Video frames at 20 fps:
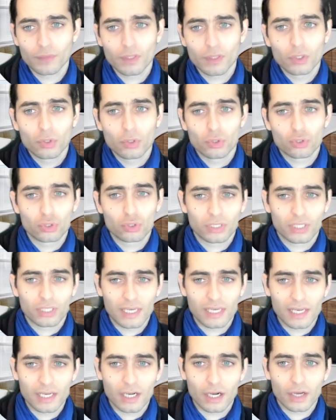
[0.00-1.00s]
you should click
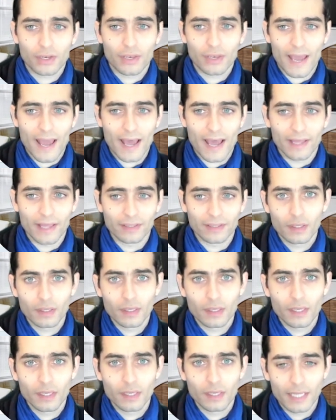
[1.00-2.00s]
on add and
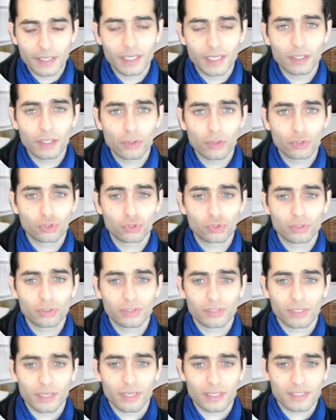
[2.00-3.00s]
then here you should
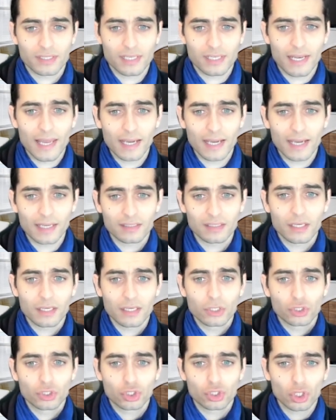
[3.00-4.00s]
select
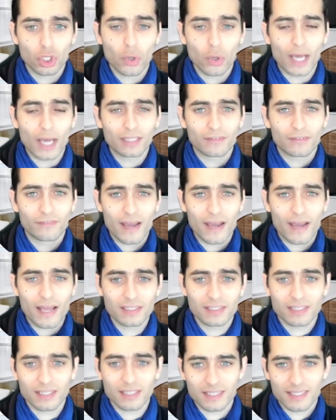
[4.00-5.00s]
show
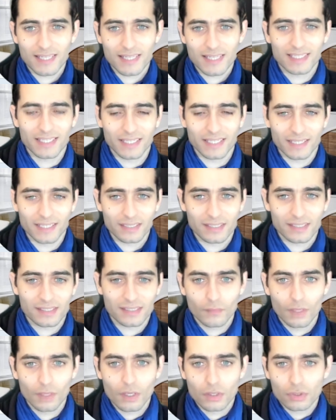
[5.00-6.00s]
advanced settings.
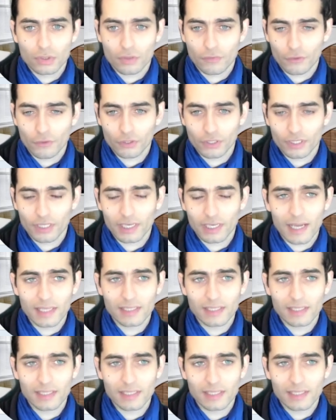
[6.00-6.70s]
So for the client